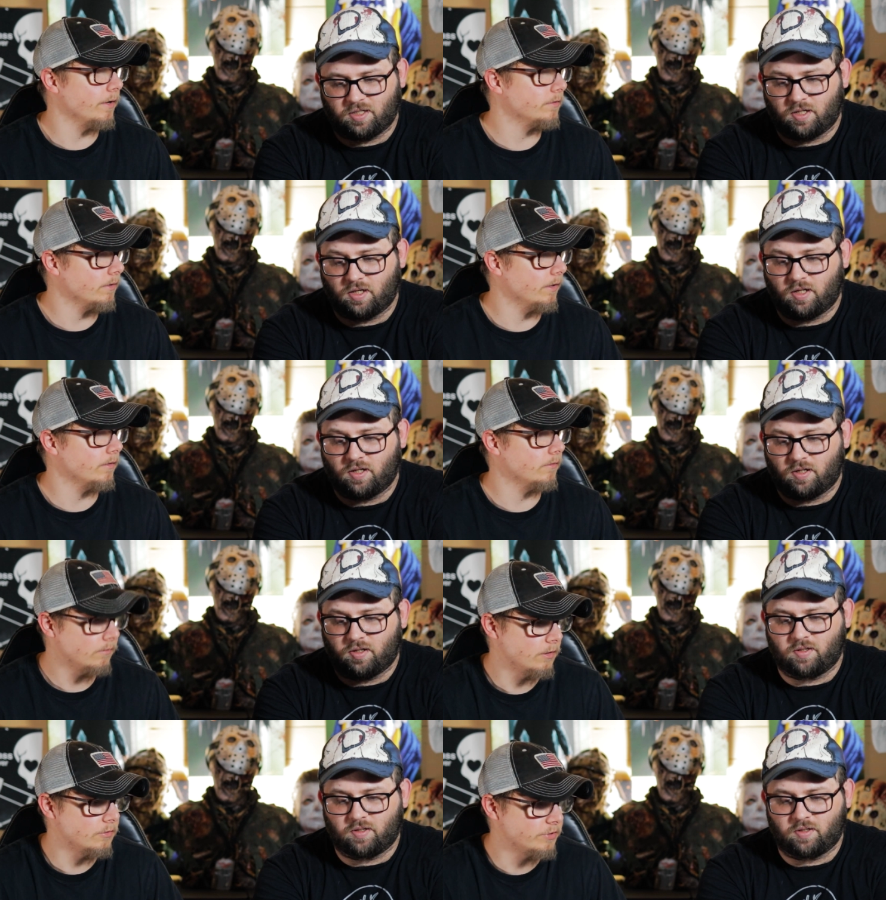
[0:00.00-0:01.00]
Speaker 1: way, saying,
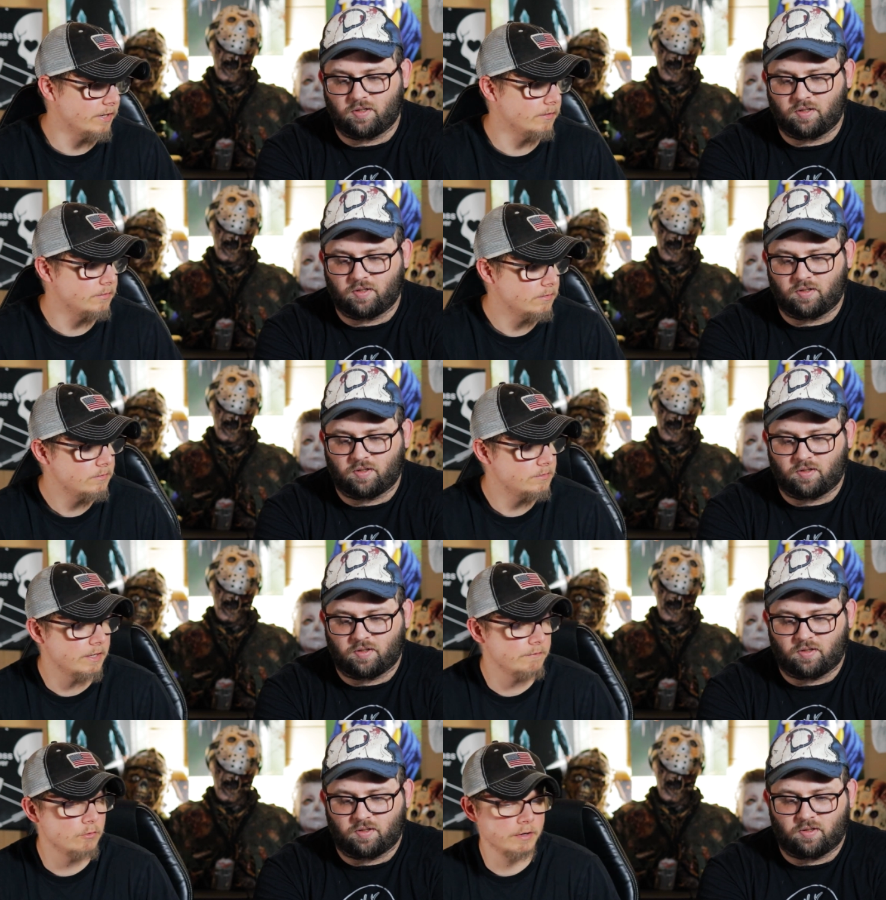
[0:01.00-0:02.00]
you know, trying to
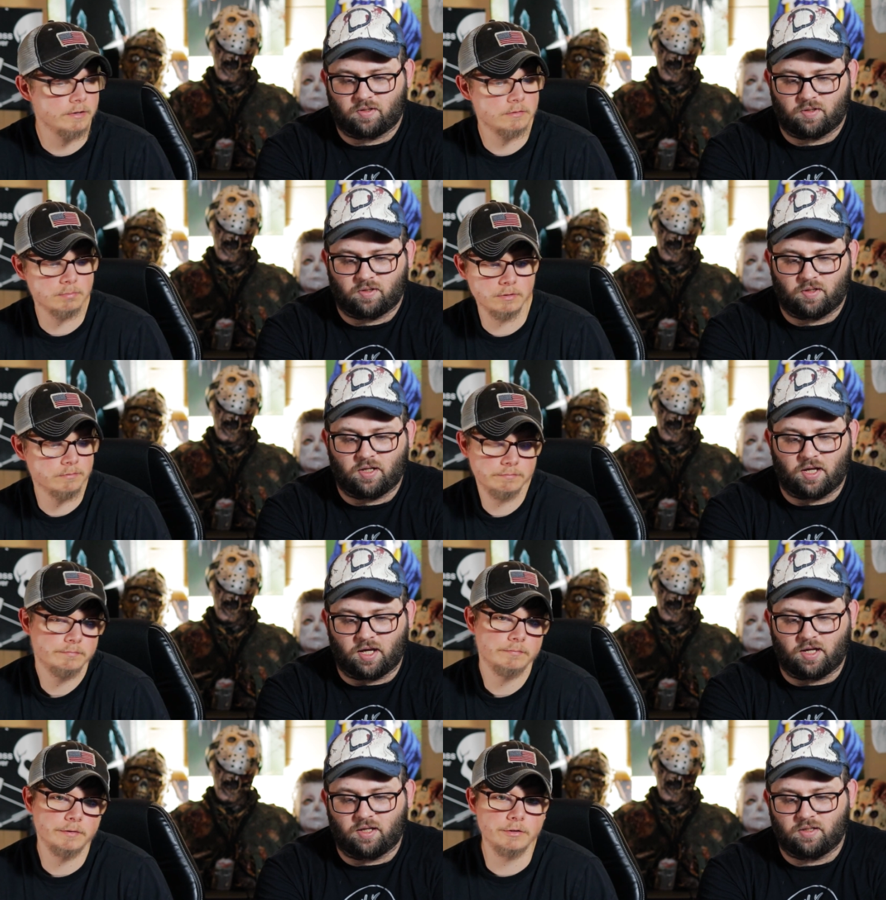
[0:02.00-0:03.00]
save grace, but
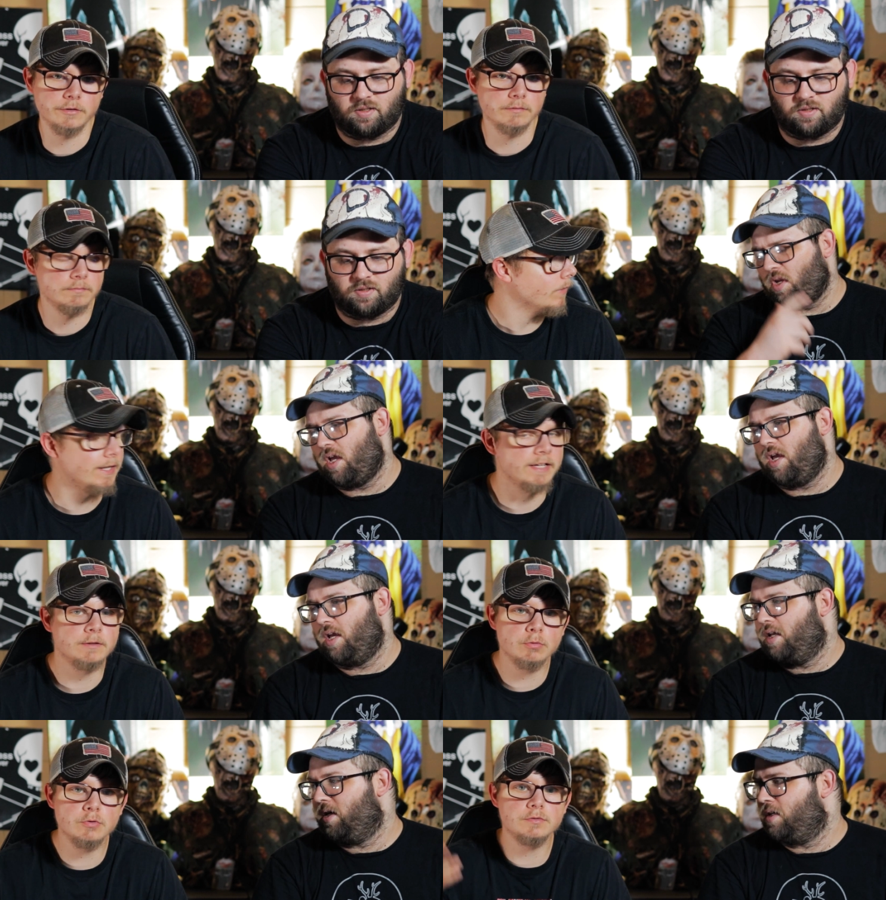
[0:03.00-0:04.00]
yeah, he couldn't. I liked
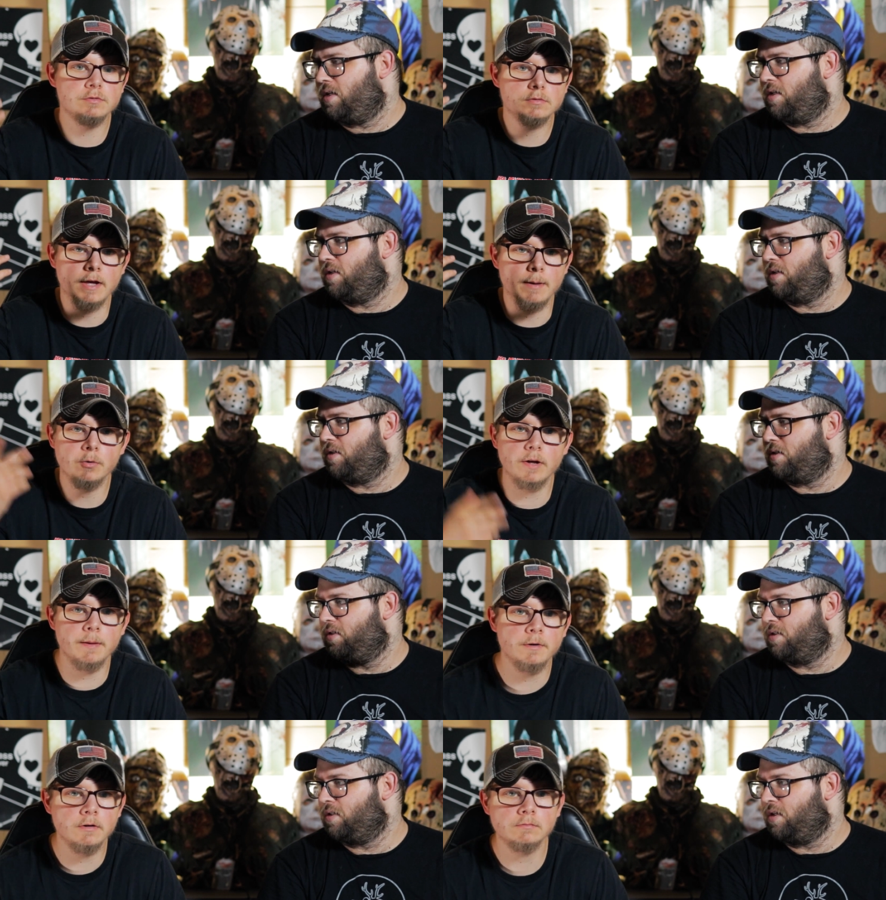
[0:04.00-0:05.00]
the Bruce Campbell
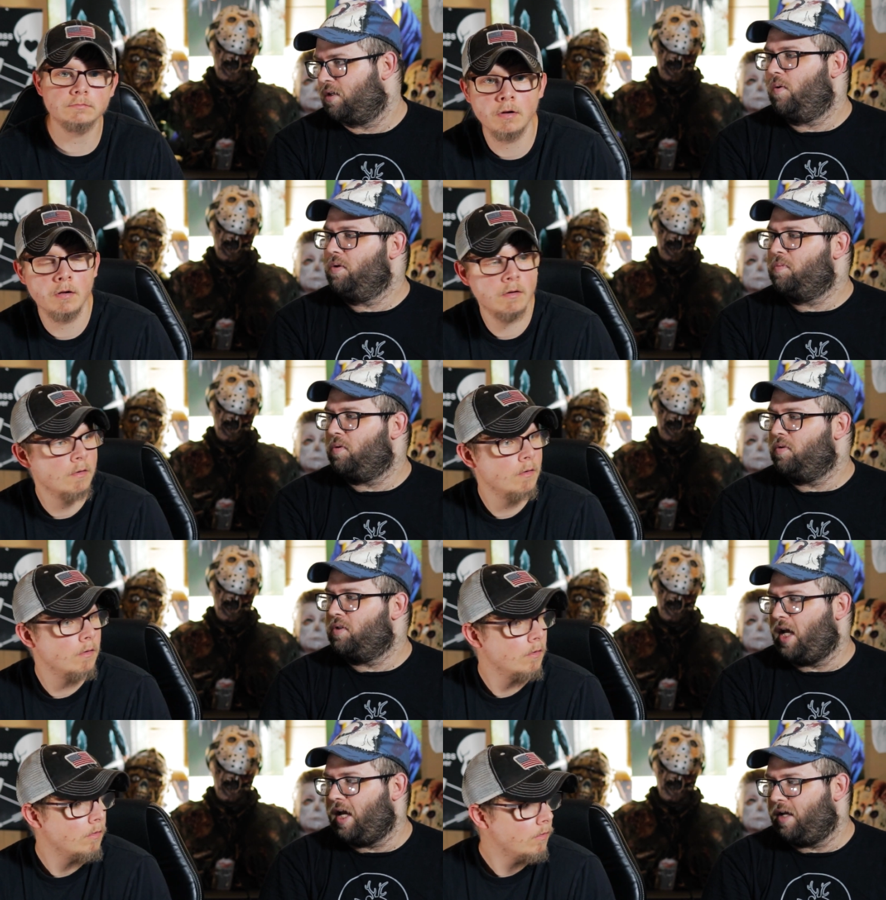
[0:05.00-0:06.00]
cameo.
Speaker 2: Where was
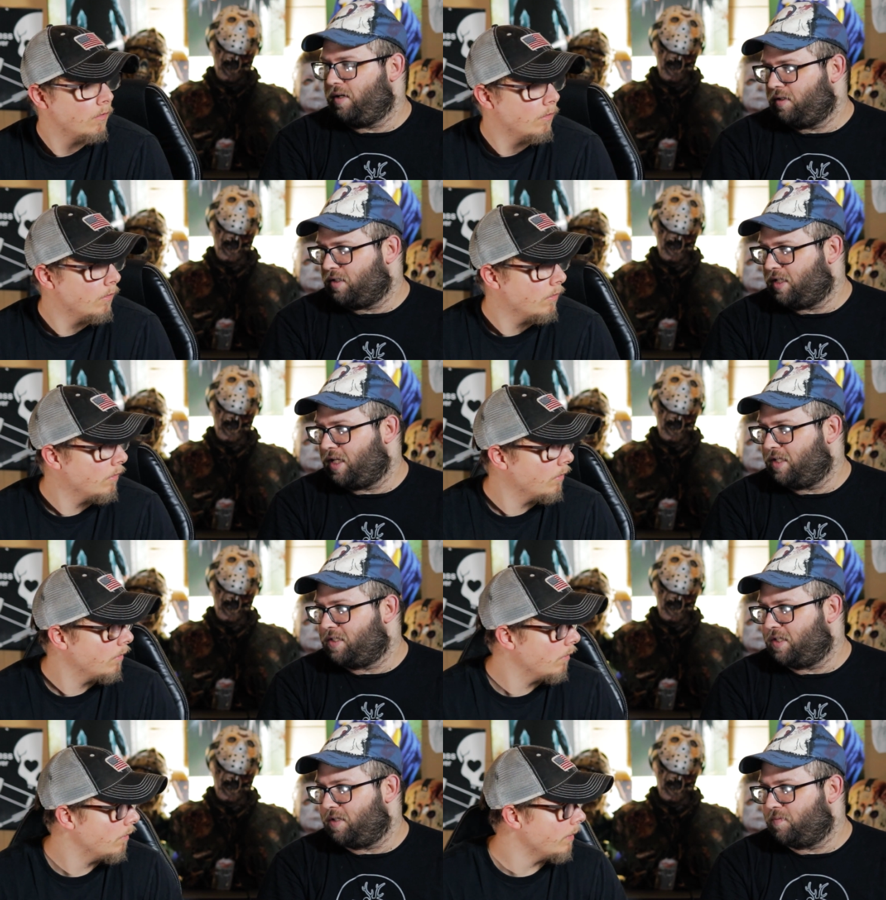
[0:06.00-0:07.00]
Bruce at? Because I didn't
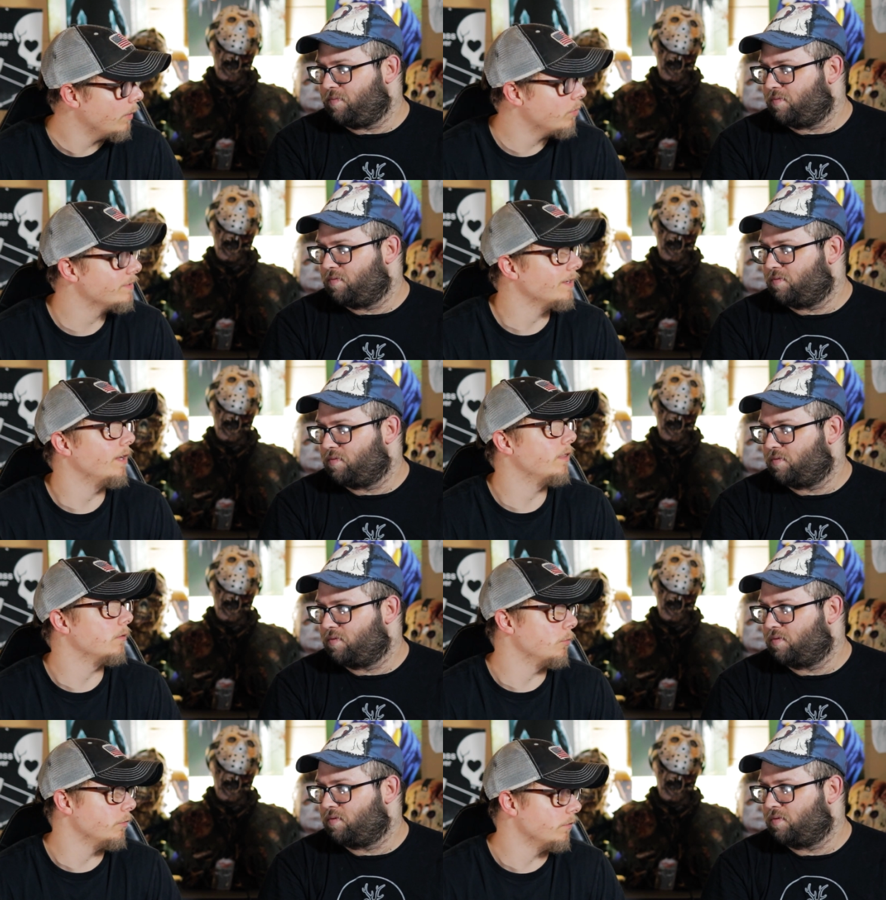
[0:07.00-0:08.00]
see it. He wasn't in
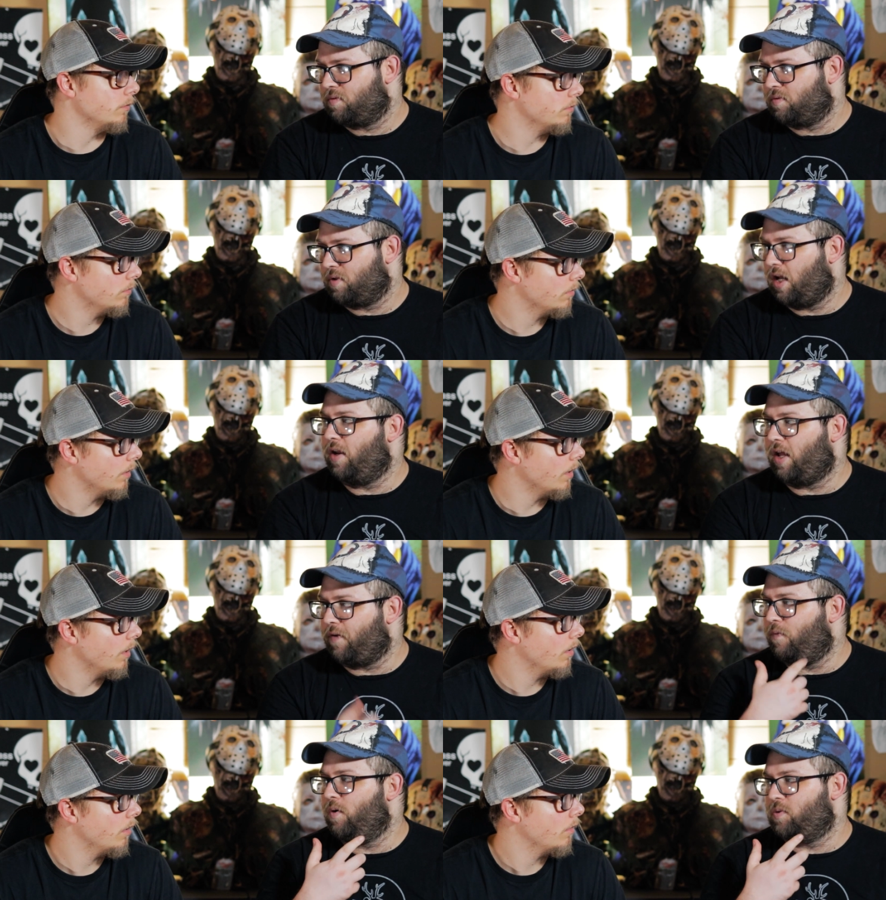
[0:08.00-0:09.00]
the movie. I know,
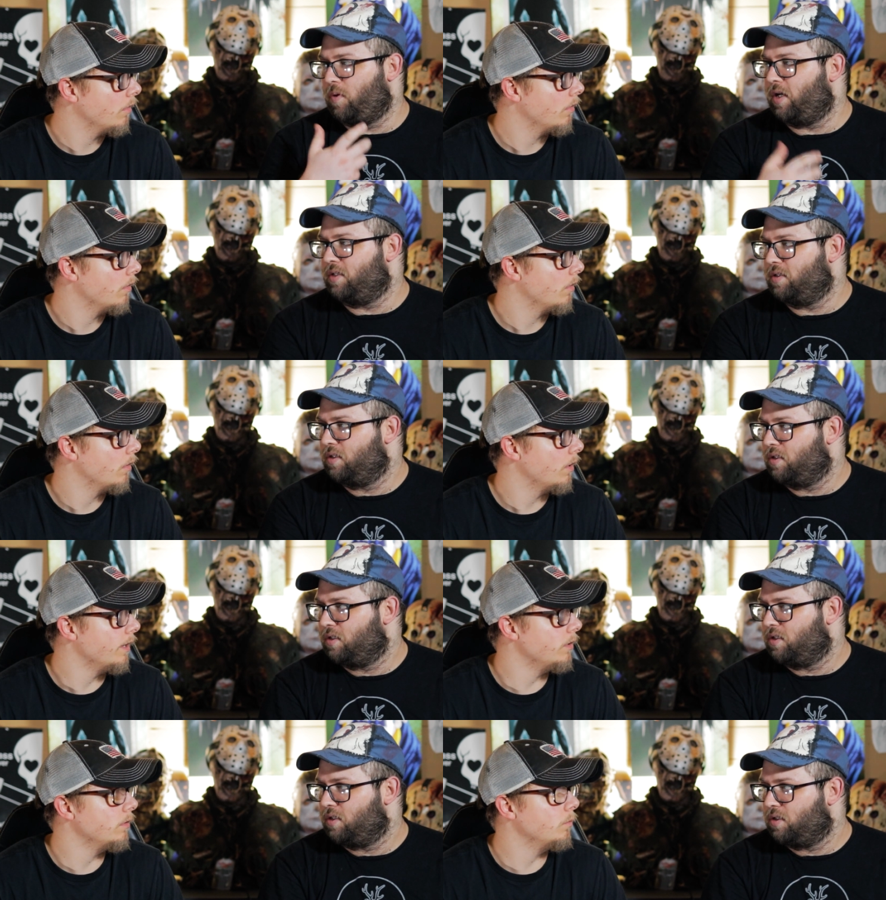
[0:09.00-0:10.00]
like, voice-wise.
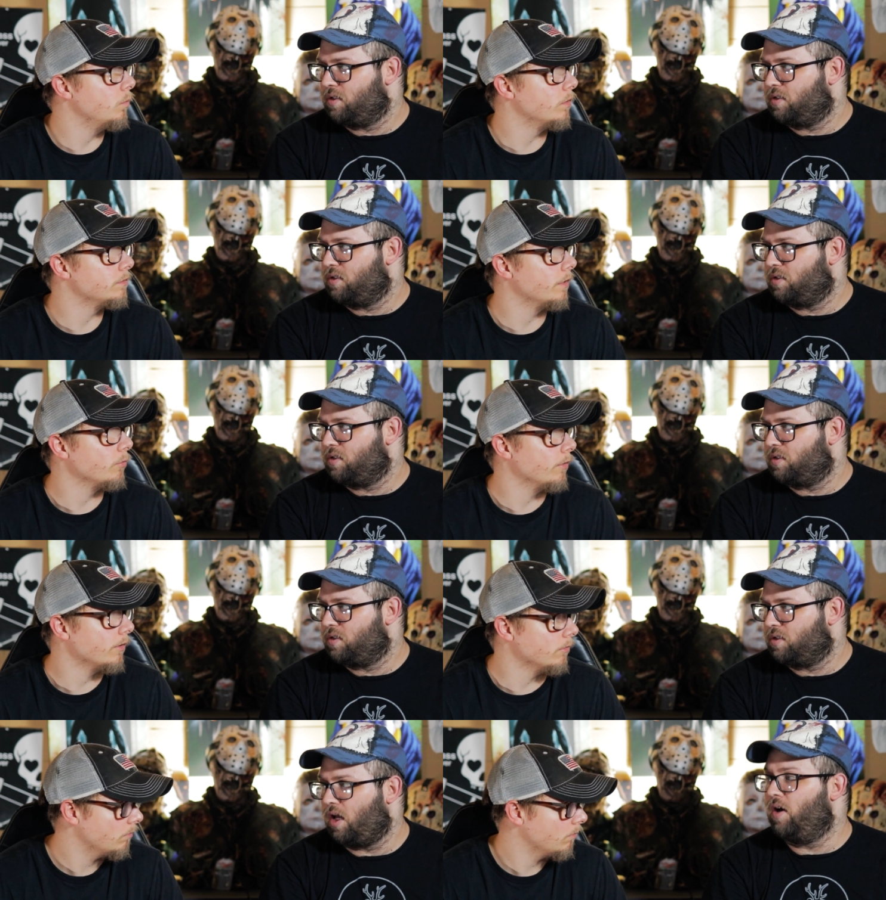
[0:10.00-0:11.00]
He was on the
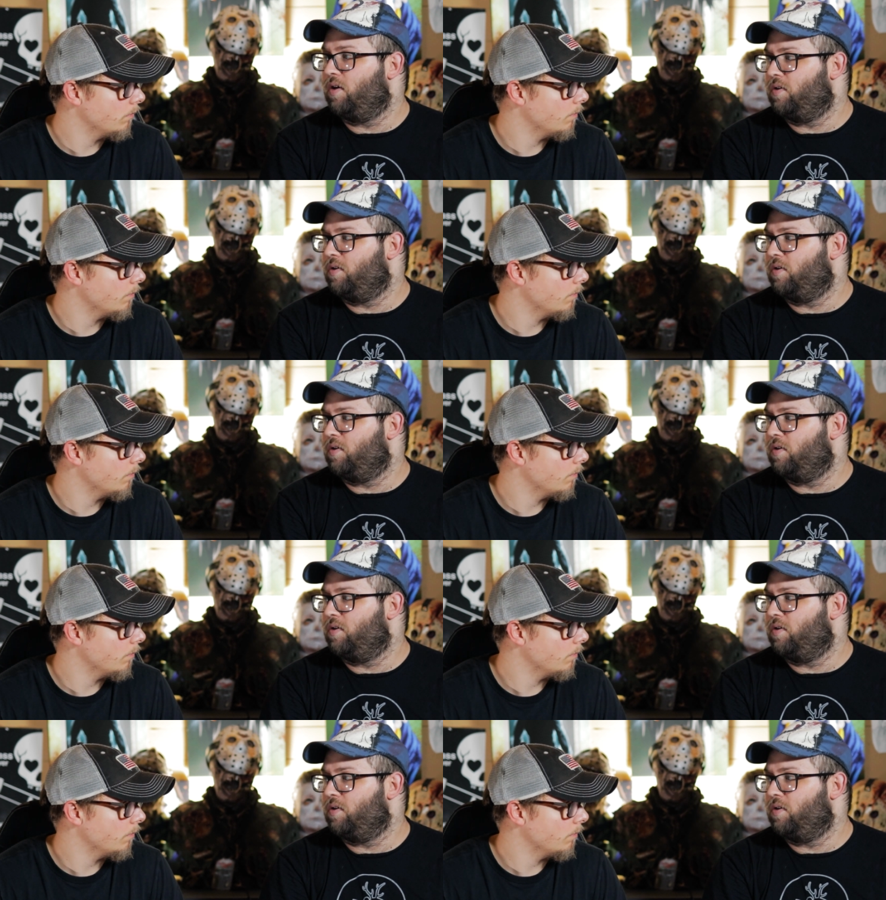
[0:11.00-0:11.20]
record. Oh,